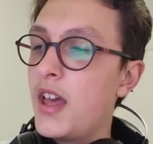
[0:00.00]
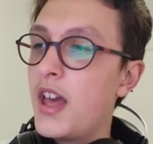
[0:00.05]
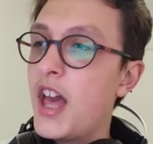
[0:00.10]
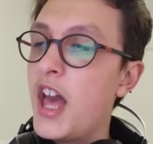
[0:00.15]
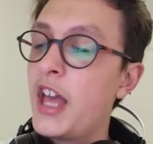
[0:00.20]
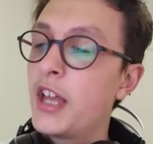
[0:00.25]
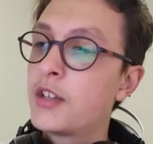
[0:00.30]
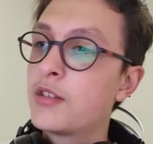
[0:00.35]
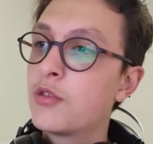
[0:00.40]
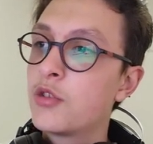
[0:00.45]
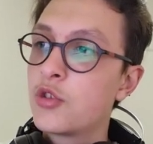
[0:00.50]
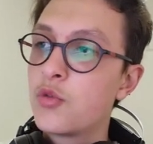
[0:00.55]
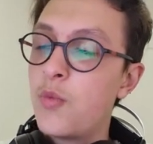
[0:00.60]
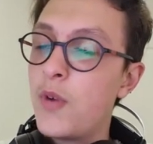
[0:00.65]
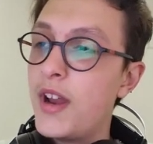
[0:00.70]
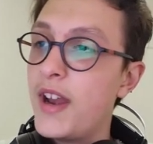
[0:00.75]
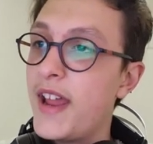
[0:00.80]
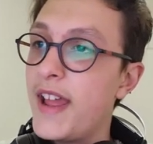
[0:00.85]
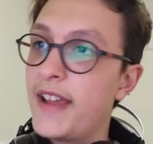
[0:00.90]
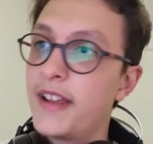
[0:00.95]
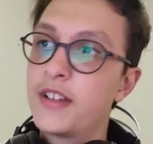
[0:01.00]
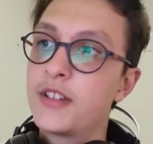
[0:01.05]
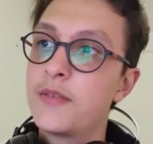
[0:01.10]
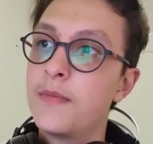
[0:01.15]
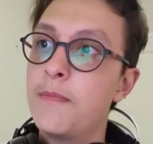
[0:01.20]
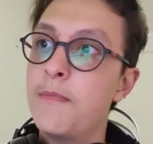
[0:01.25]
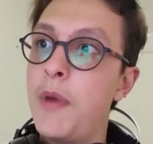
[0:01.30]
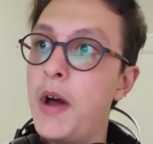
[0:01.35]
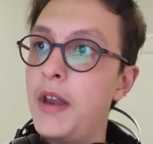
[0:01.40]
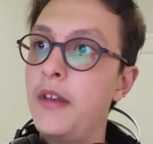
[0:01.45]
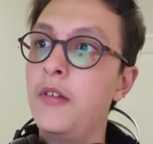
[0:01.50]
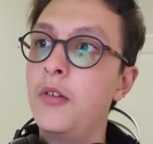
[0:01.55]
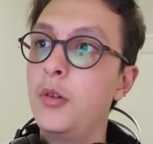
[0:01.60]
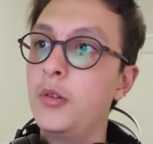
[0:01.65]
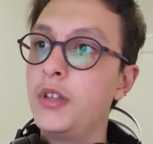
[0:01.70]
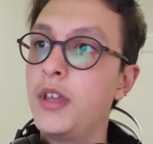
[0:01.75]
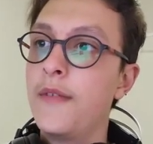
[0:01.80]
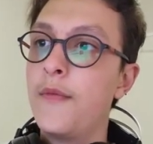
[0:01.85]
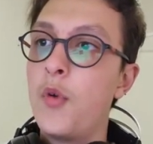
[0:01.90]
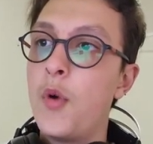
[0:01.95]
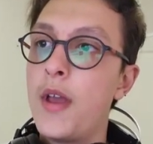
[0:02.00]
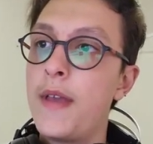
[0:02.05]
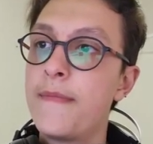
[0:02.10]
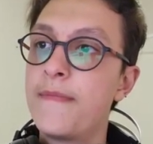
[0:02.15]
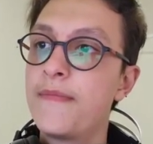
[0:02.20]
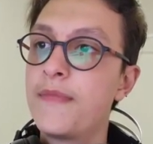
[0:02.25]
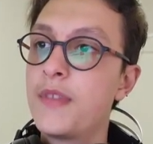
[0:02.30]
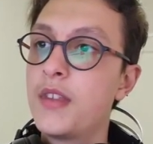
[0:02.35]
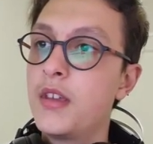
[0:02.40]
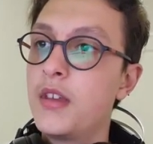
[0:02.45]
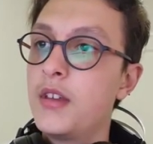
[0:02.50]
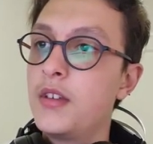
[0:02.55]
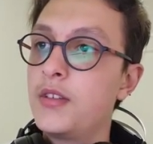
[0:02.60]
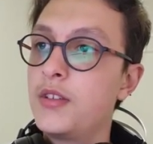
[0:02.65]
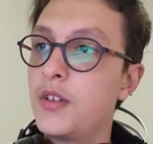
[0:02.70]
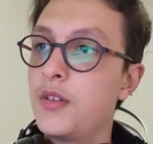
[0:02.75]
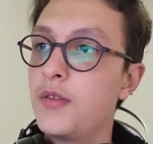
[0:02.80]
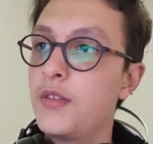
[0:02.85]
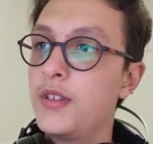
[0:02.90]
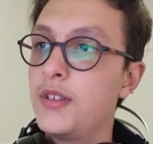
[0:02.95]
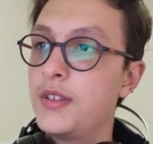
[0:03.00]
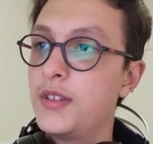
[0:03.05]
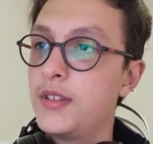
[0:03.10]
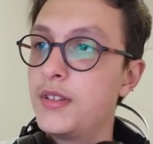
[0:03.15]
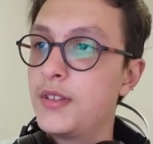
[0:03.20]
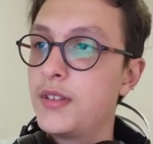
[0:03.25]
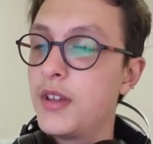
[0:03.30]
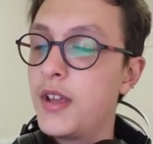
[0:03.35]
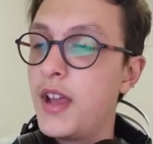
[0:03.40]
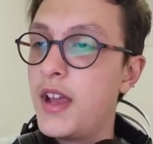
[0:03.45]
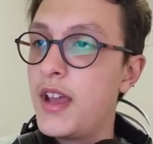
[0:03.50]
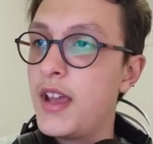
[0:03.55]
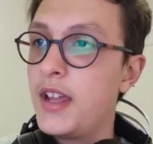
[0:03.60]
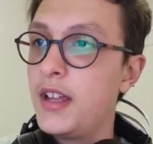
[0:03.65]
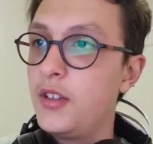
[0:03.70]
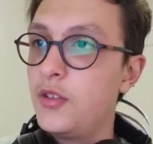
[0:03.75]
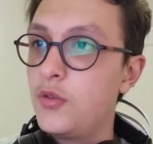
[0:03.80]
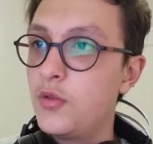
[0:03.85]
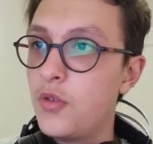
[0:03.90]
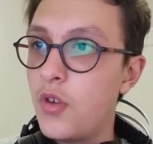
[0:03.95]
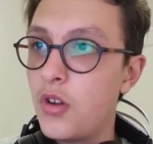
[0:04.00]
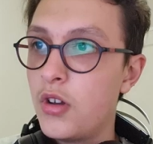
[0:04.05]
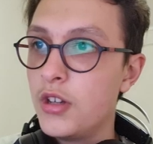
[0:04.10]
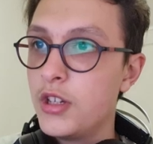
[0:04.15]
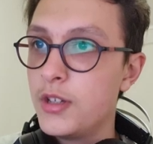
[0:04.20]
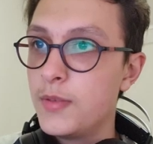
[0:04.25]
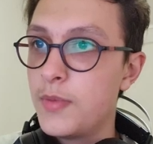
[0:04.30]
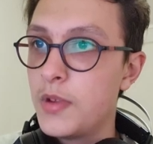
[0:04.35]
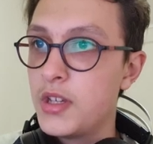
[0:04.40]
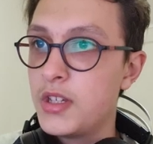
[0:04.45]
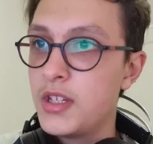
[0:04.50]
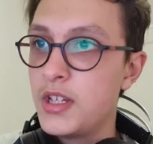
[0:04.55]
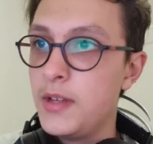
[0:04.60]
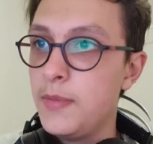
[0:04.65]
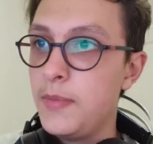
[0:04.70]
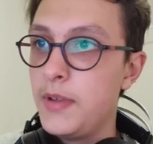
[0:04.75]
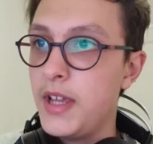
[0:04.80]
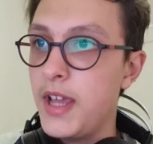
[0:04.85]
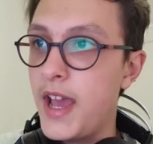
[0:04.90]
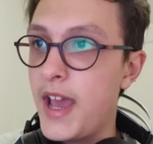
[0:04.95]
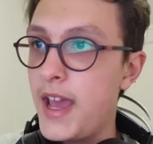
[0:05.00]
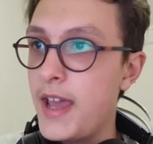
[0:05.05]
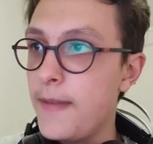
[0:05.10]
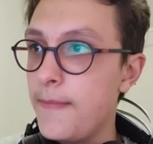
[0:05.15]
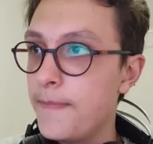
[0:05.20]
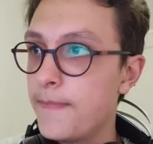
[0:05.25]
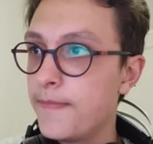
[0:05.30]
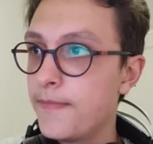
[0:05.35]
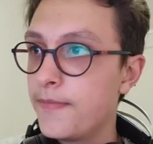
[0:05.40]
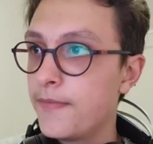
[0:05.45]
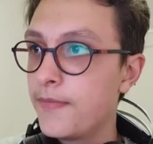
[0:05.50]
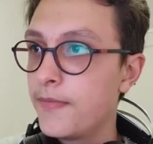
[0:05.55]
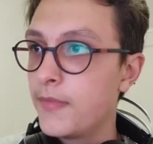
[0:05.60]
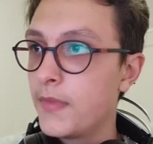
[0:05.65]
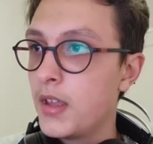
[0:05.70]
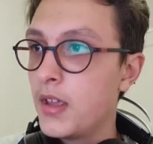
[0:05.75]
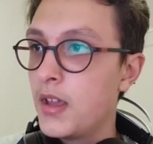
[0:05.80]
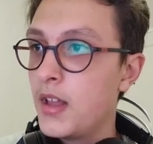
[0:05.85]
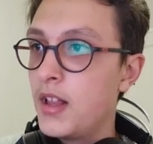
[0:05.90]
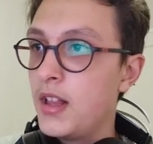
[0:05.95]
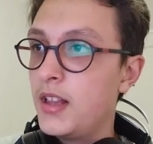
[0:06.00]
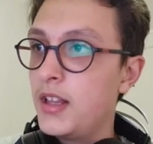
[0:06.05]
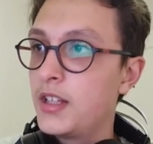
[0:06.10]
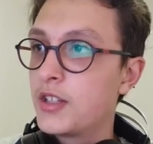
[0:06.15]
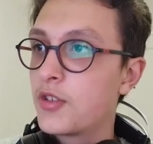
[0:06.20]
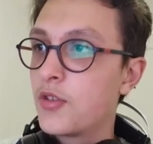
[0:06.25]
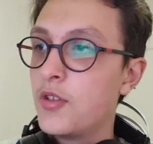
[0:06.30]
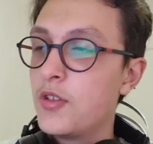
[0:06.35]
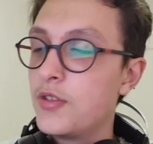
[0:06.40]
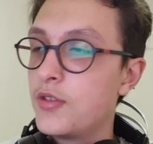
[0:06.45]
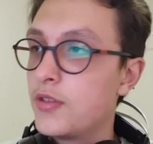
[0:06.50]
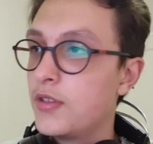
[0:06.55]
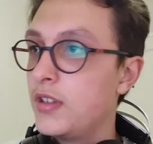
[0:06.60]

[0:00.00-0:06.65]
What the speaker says: Xos 1X bundle giveaway. So this is a $2 per CPA. Let's go into